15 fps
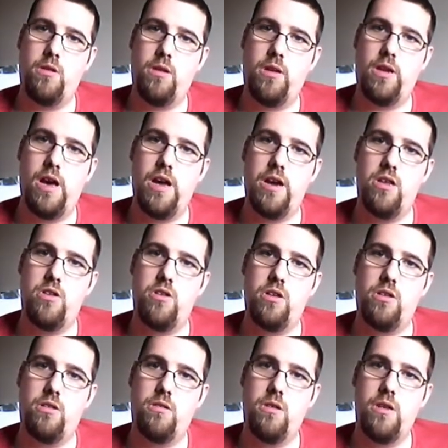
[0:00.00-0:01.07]
garage and
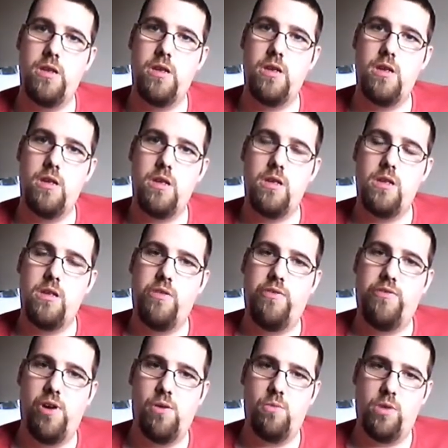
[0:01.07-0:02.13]

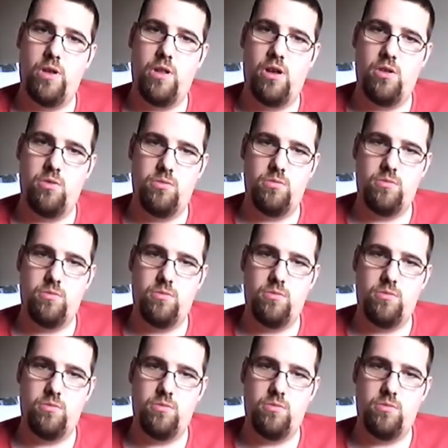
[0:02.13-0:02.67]
filmed a little